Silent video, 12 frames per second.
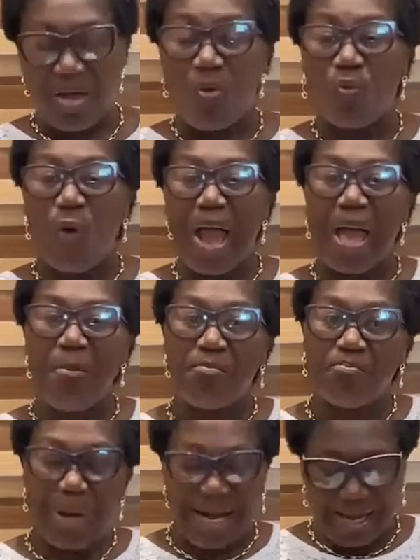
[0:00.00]
where
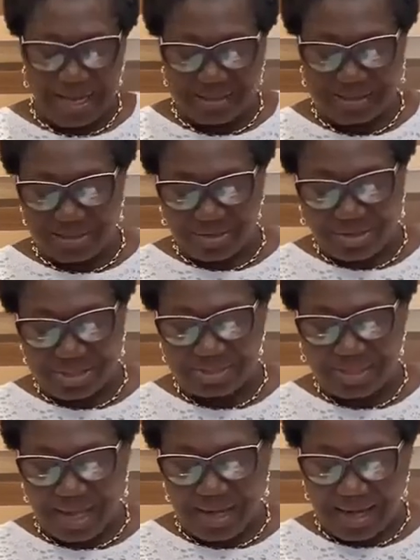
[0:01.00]
balanced
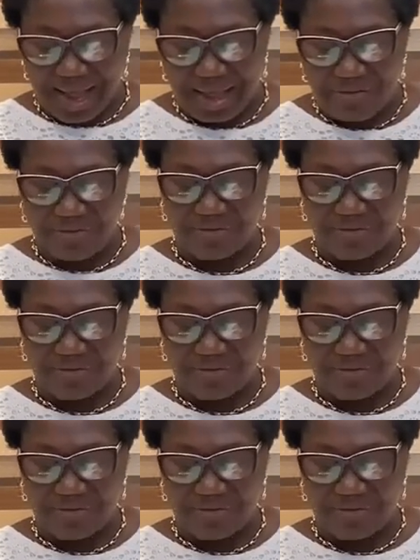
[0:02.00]
Christian life,